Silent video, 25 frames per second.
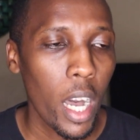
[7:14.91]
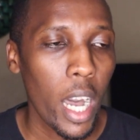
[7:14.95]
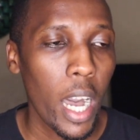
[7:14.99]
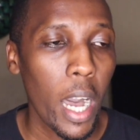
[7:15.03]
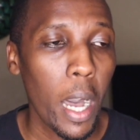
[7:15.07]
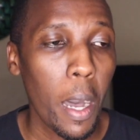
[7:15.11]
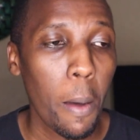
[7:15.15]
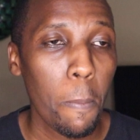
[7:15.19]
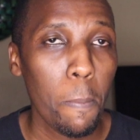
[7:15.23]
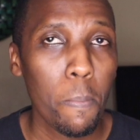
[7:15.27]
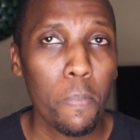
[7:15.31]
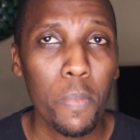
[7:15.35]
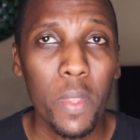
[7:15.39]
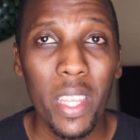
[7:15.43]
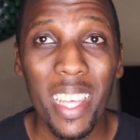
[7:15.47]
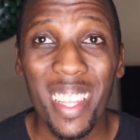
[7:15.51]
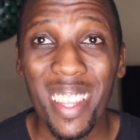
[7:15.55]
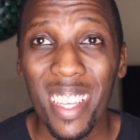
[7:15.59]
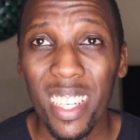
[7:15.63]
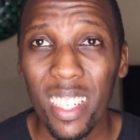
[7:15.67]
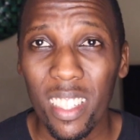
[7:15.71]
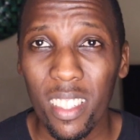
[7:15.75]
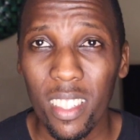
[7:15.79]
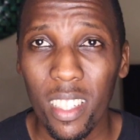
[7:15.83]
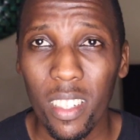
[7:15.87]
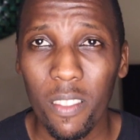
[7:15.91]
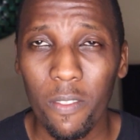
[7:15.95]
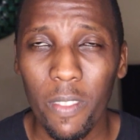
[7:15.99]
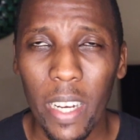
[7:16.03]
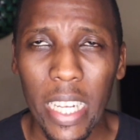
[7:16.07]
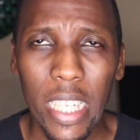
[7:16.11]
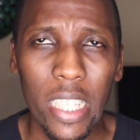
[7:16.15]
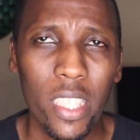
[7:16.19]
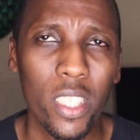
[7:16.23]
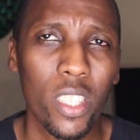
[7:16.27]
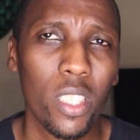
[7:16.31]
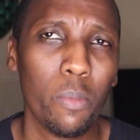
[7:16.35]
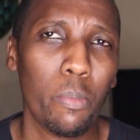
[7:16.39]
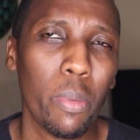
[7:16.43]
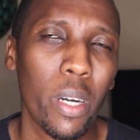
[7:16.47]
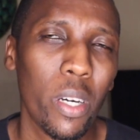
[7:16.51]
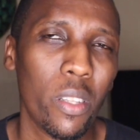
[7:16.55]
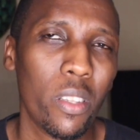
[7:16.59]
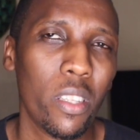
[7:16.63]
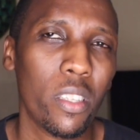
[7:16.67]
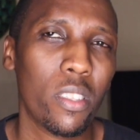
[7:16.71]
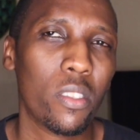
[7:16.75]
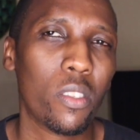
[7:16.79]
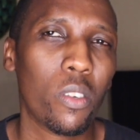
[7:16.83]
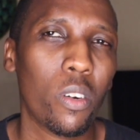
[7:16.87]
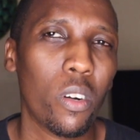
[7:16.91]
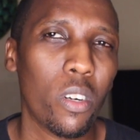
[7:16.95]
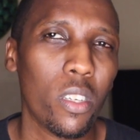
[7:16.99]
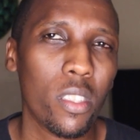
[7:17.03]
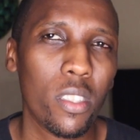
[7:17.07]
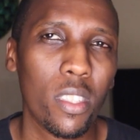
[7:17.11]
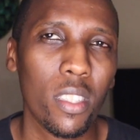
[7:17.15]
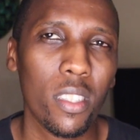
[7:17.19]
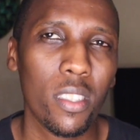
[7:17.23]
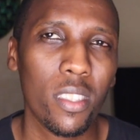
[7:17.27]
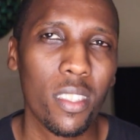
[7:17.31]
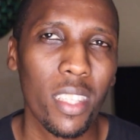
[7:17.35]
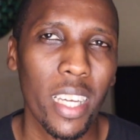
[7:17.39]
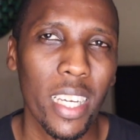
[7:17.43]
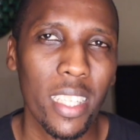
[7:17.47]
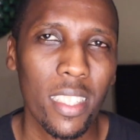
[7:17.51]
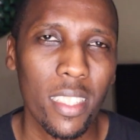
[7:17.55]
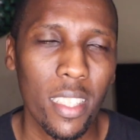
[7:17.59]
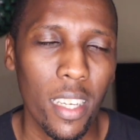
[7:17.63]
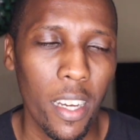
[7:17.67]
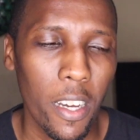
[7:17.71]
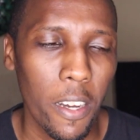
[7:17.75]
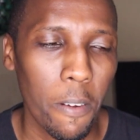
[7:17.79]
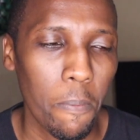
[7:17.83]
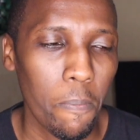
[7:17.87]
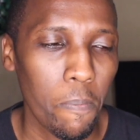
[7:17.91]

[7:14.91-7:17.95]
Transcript: The other disadvantage about this course is that